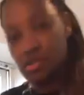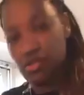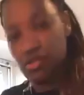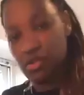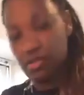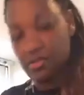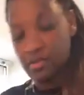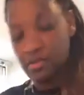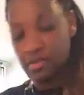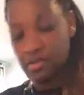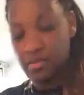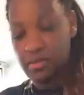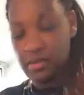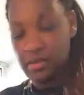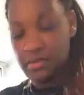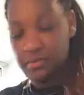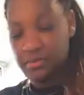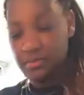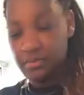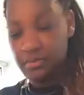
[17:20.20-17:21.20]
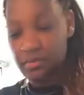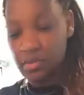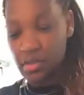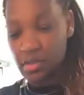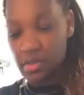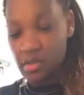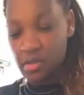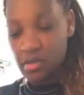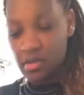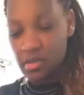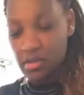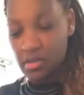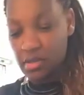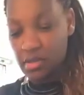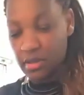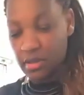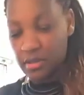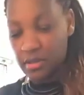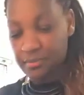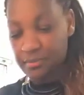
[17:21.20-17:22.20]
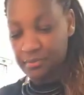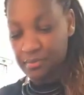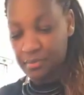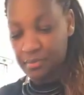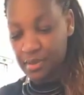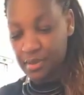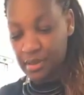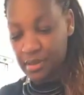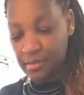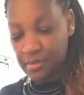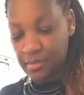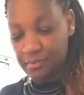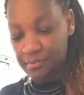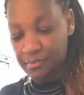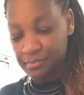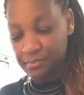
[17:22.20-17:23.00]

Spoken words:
sugar as well. Okay, brilliant.